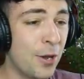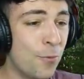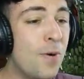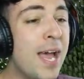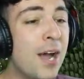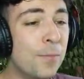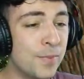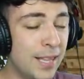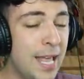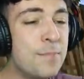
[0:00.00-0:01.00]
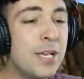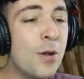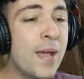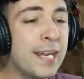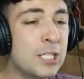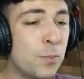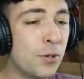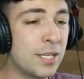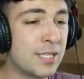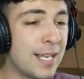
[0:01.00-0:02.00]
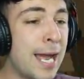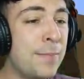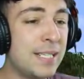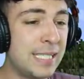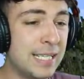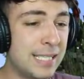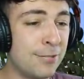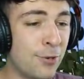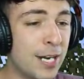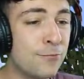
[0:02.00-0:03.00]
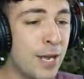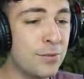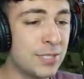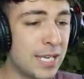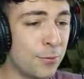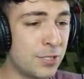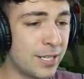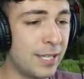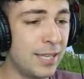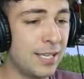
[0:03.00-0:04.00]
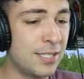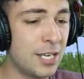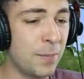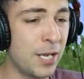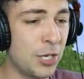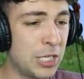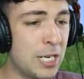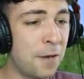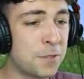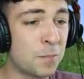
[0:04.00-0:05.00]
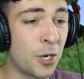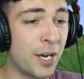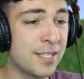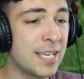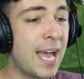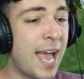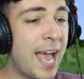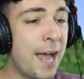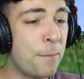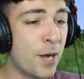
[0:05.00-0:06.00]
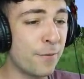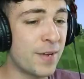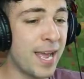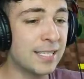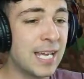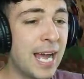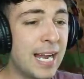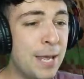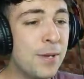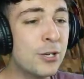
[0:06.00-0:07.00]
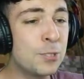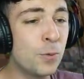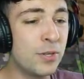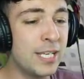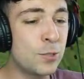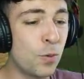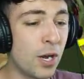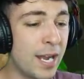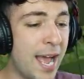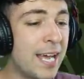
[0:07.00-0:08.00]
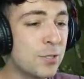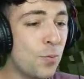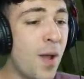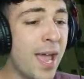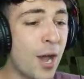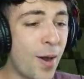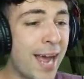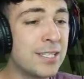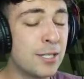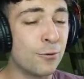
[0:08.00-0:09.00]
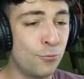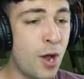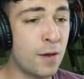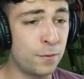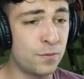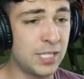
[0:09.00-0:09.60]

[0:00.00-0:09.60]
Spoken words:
Well, let me go ahead and spawn the slimy TNT right around here, which I think is going to be a good enough spot. And perfect. And let me go and spawn this one, as well as the Wrath of